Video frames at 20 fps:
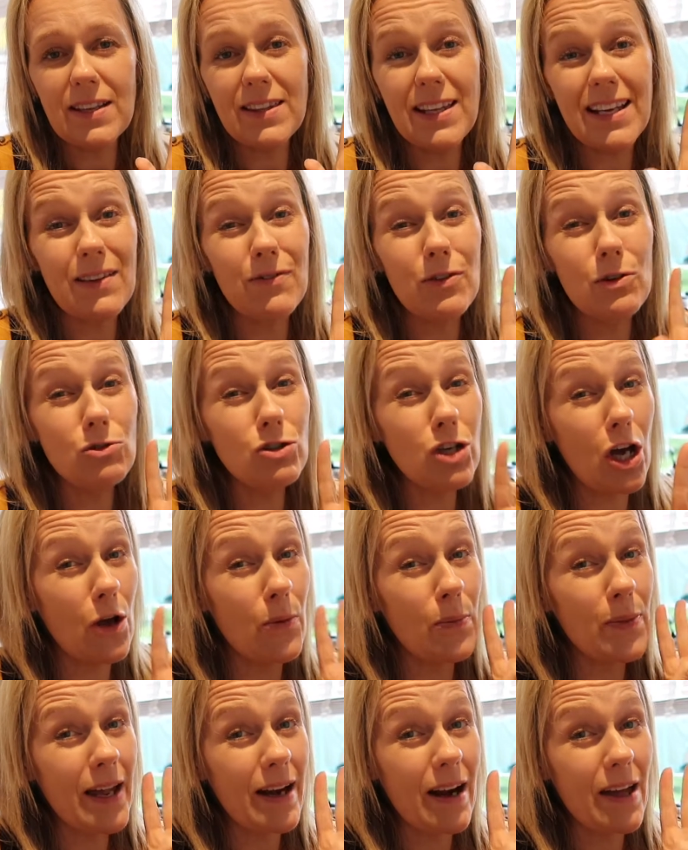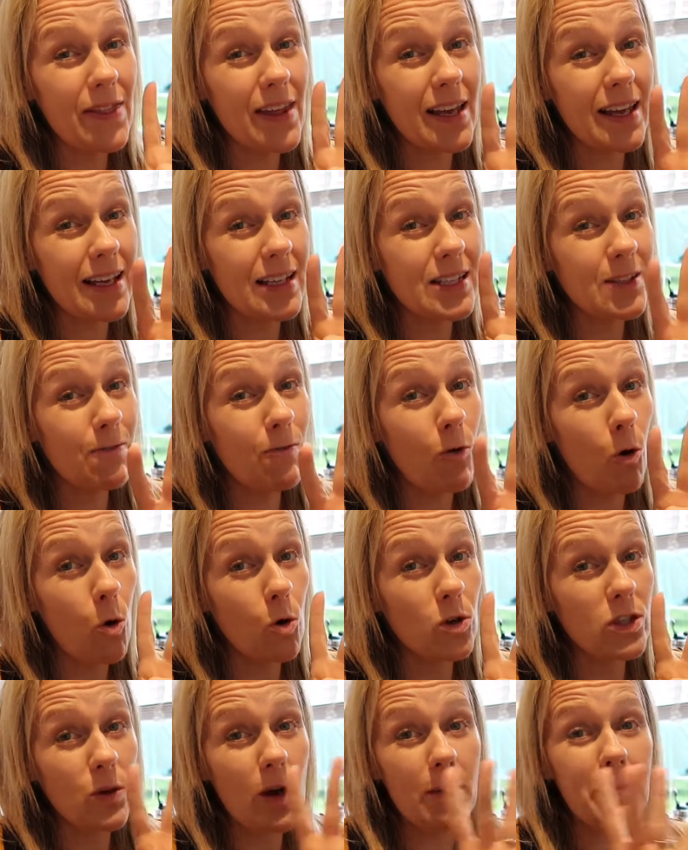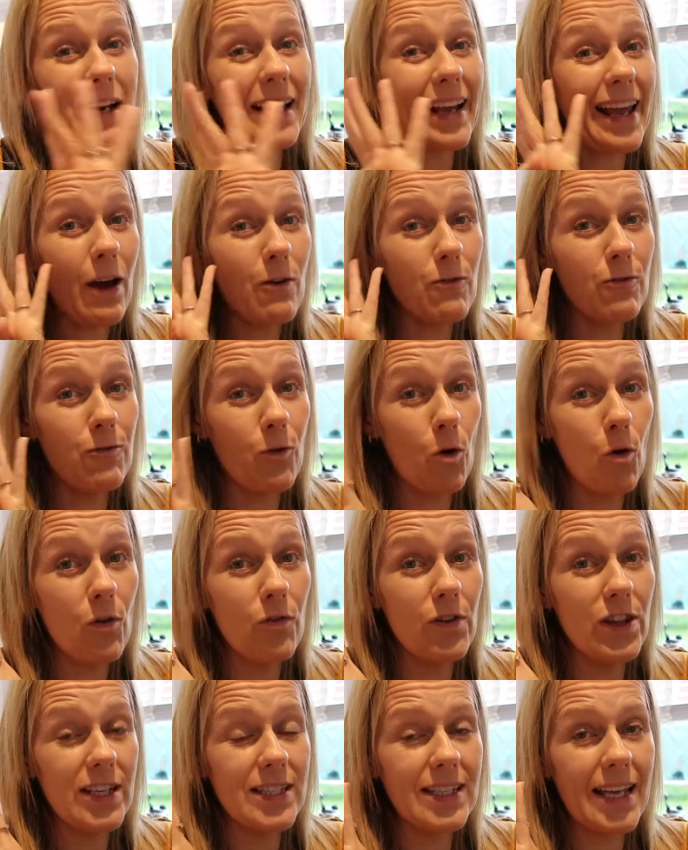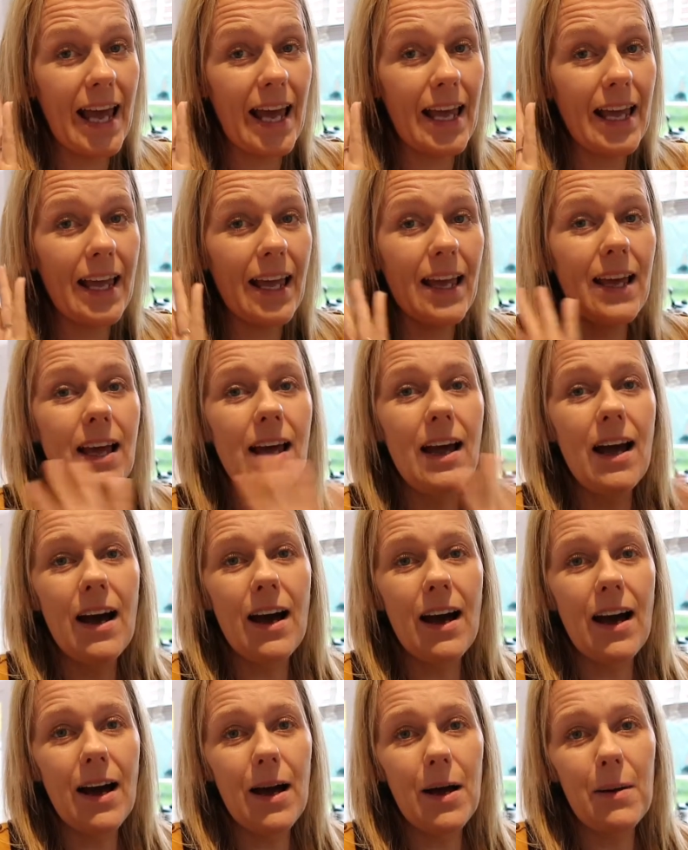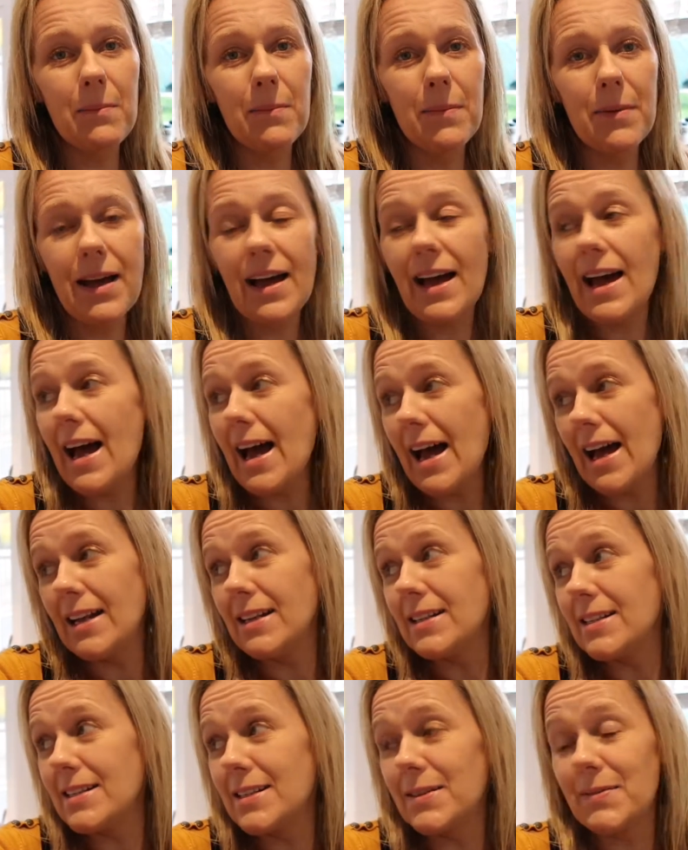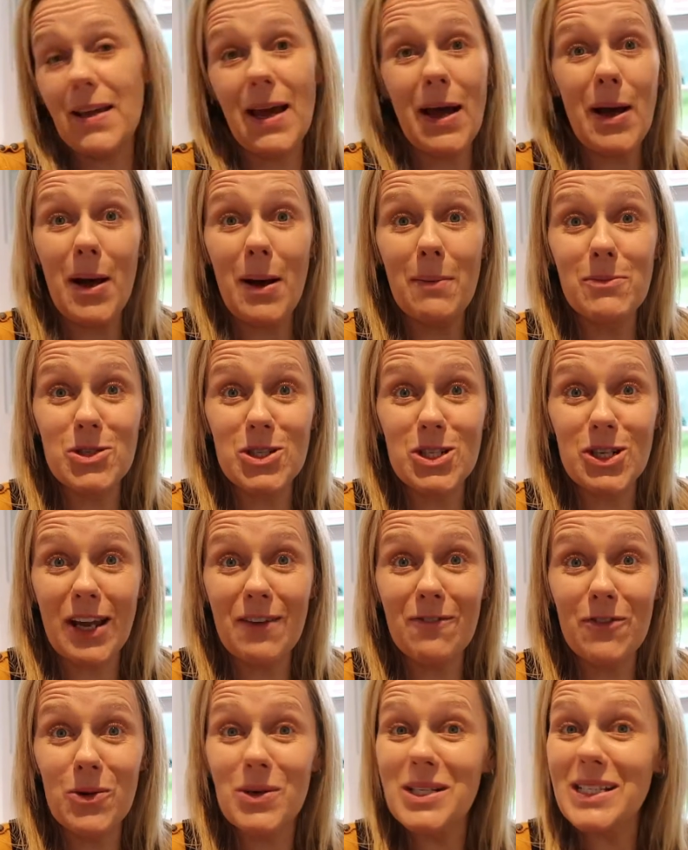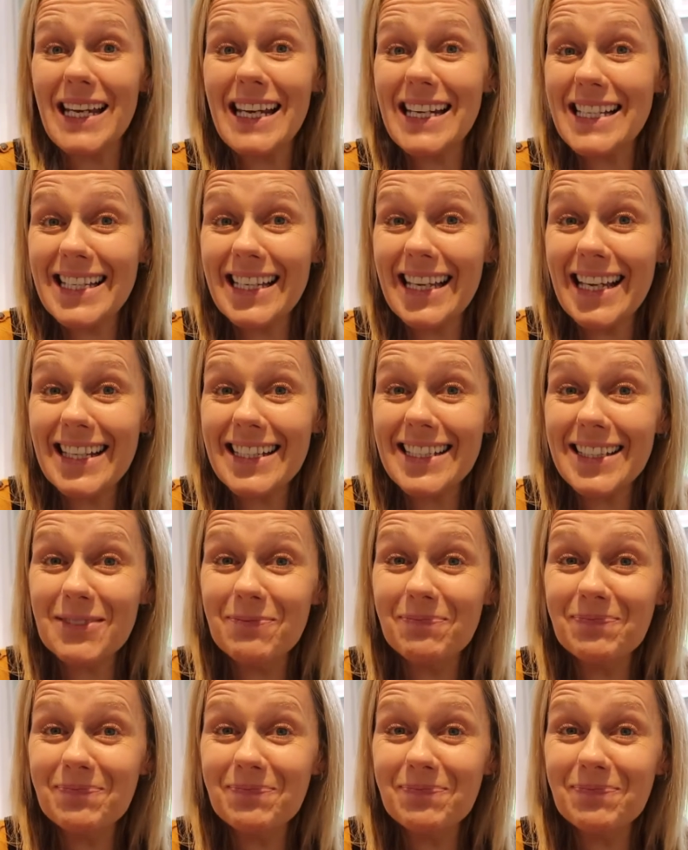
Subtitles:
I think if you don't, then I think it's 4, so I'm going to count 4 for this cake. And yeah, I'm just looking forward to eating it.